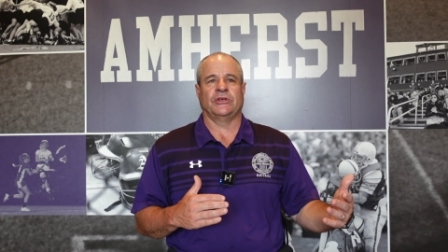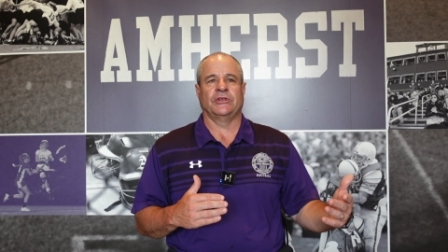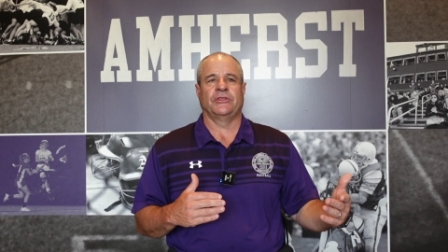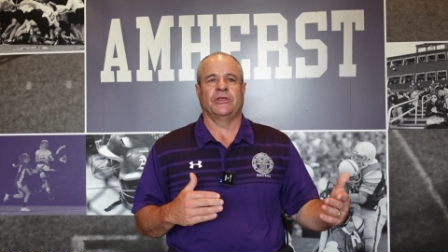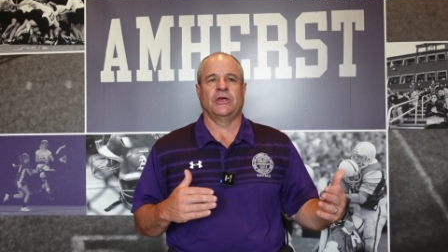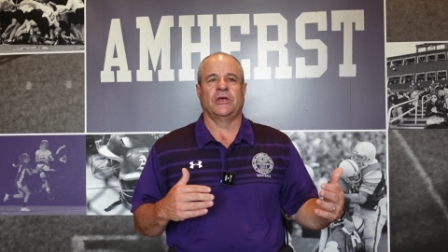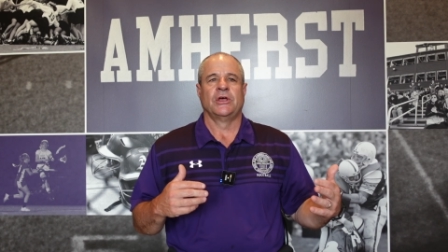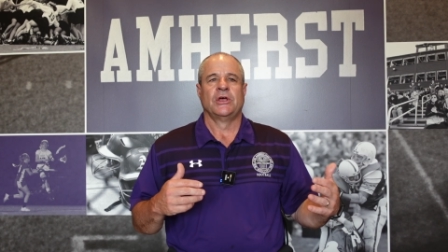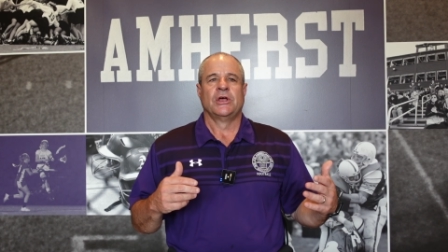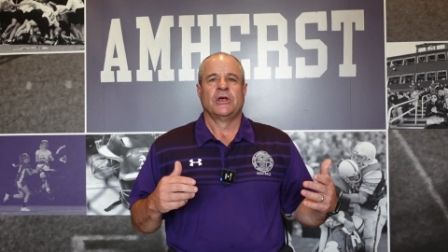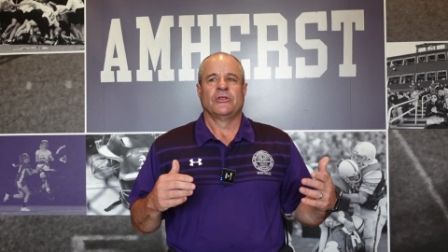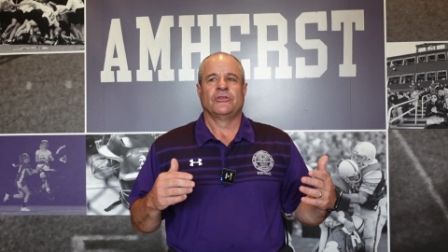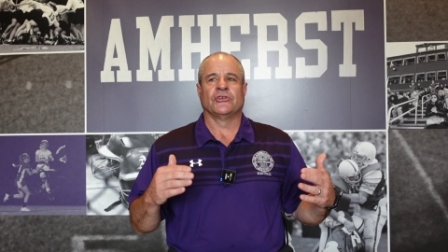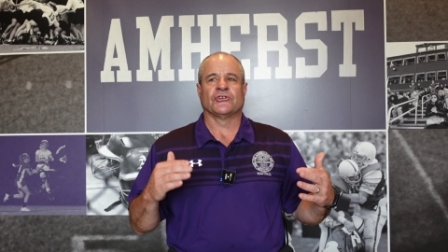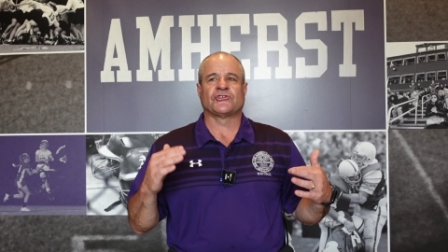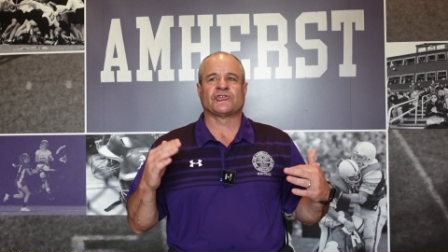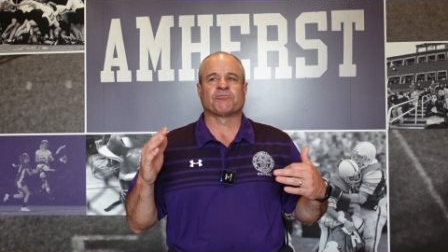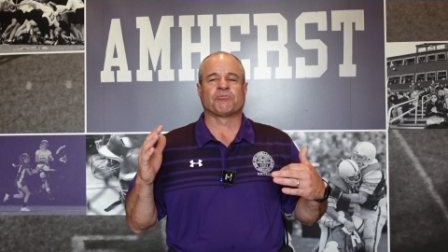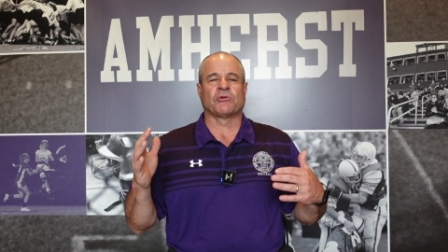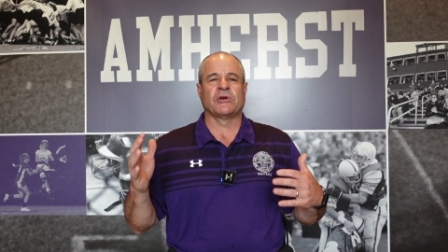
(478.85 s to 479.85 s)
The
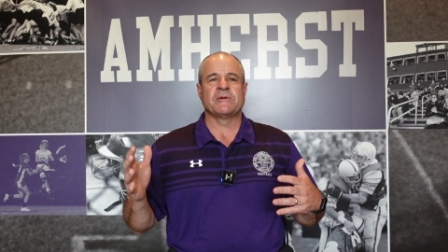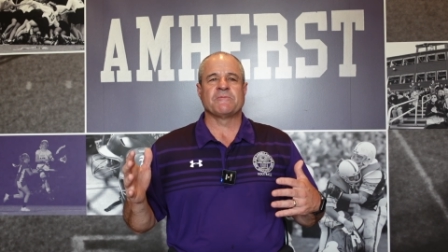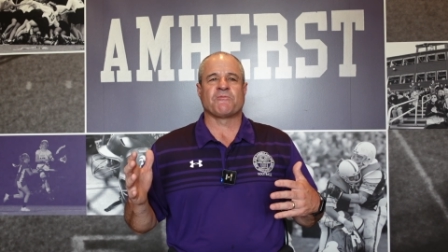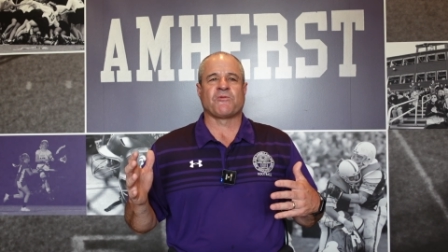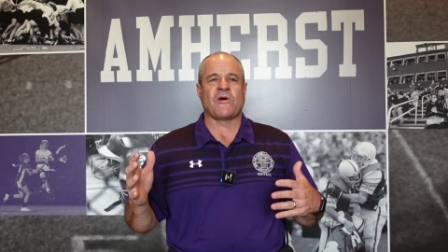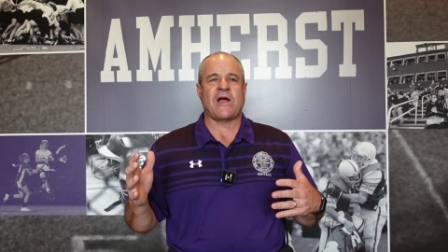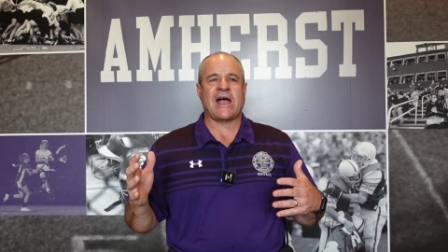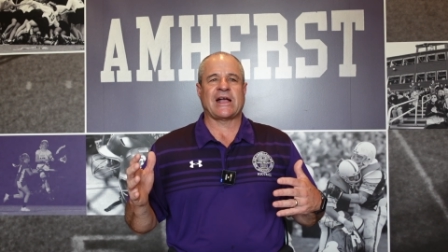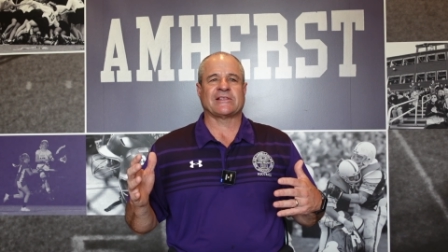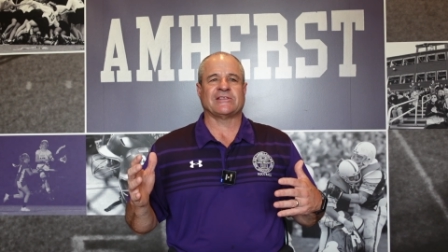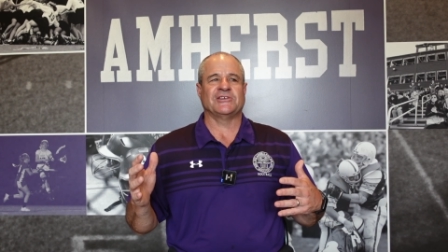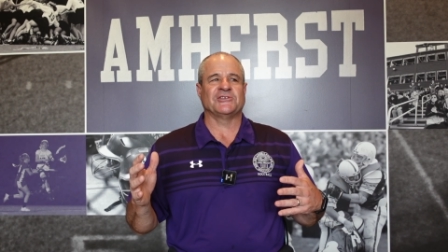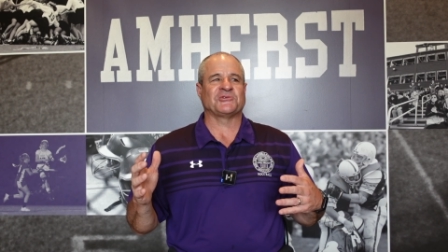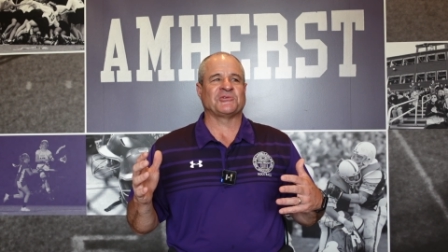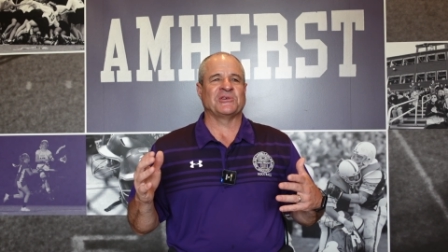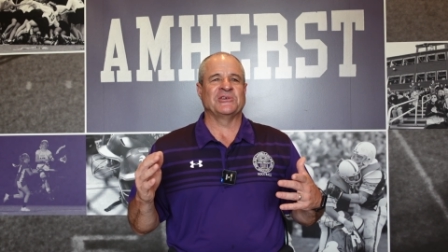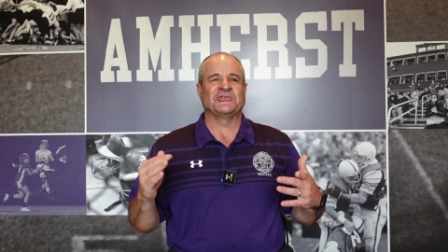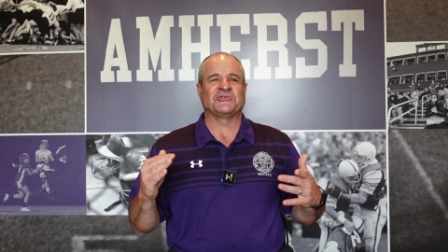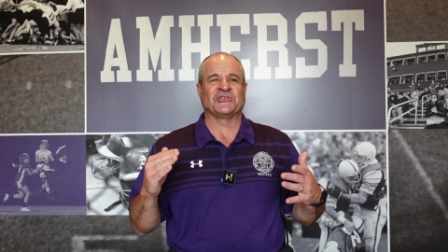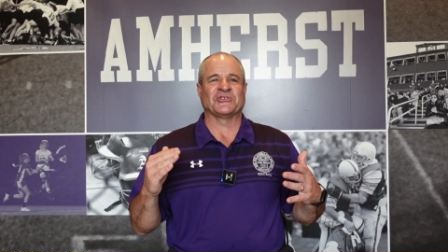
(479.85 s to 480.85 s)
spring practice
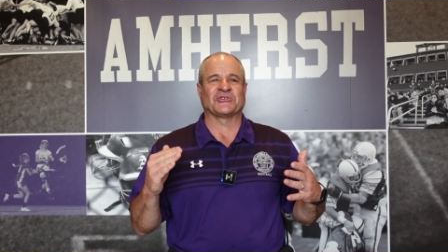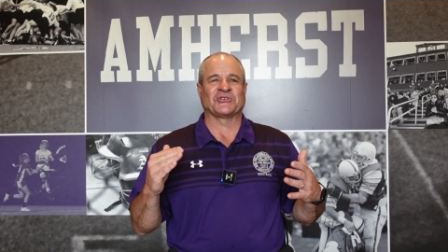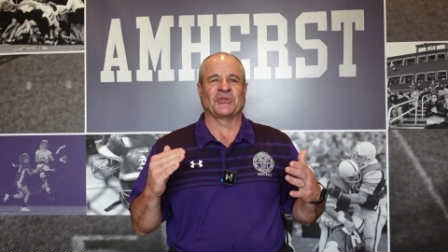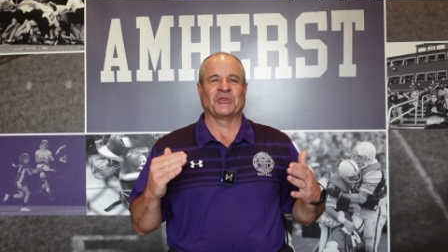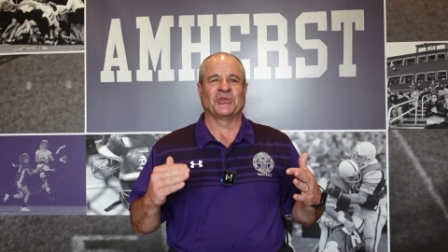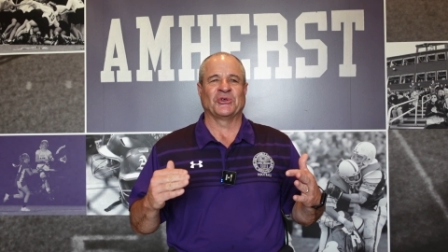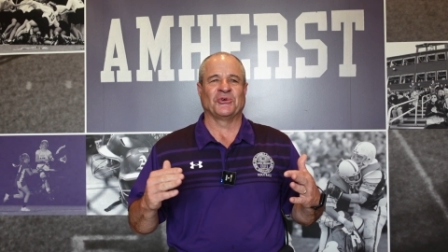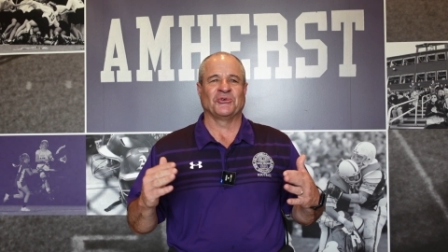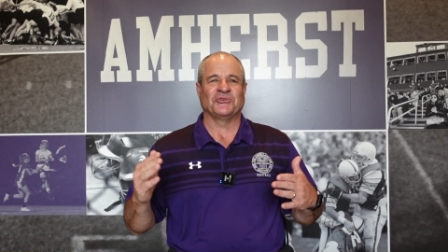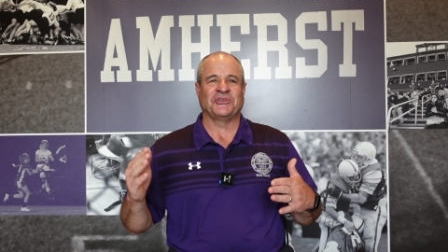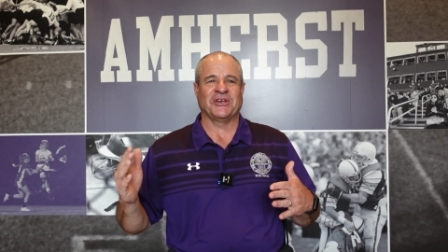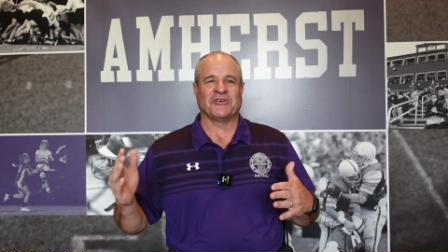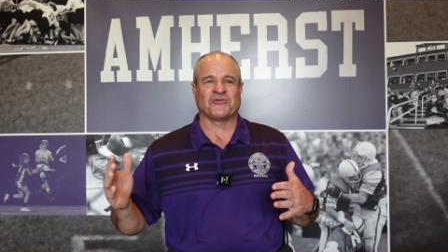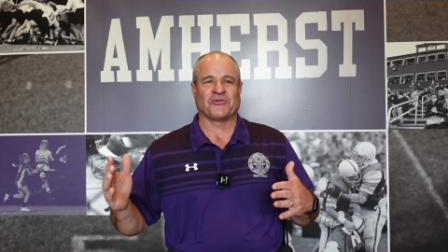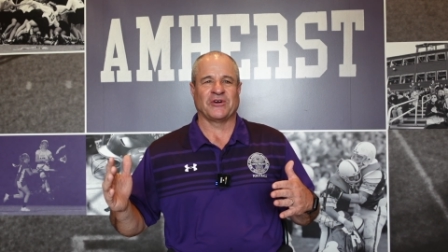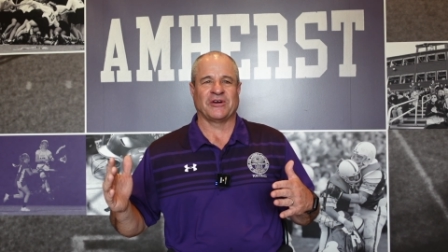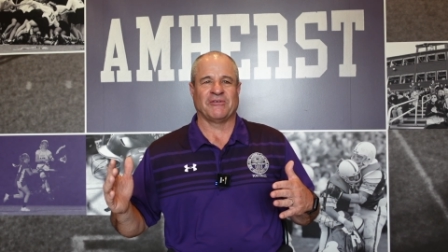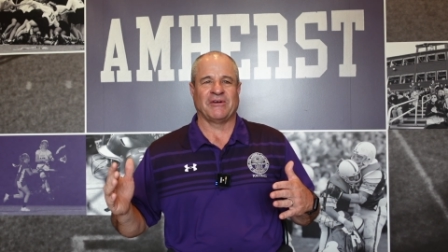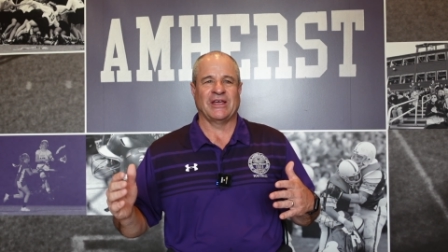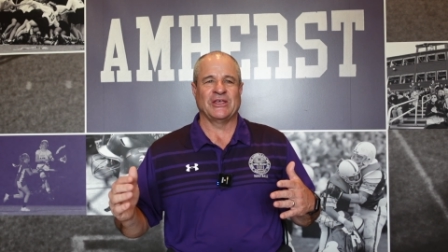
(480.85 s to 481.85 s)
is just a little
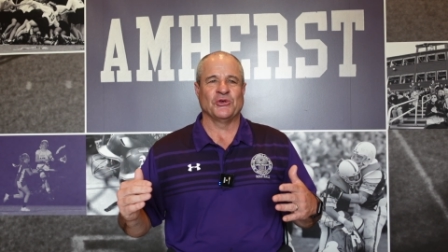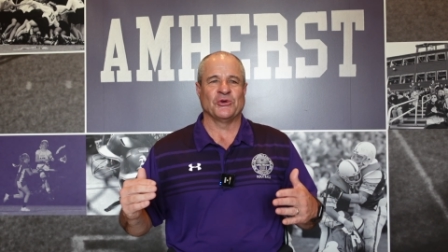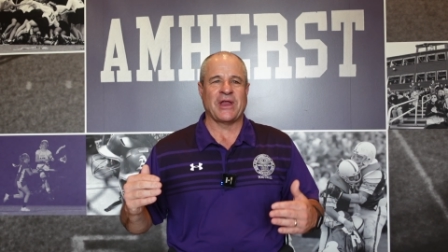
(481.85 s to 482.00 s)
different, right?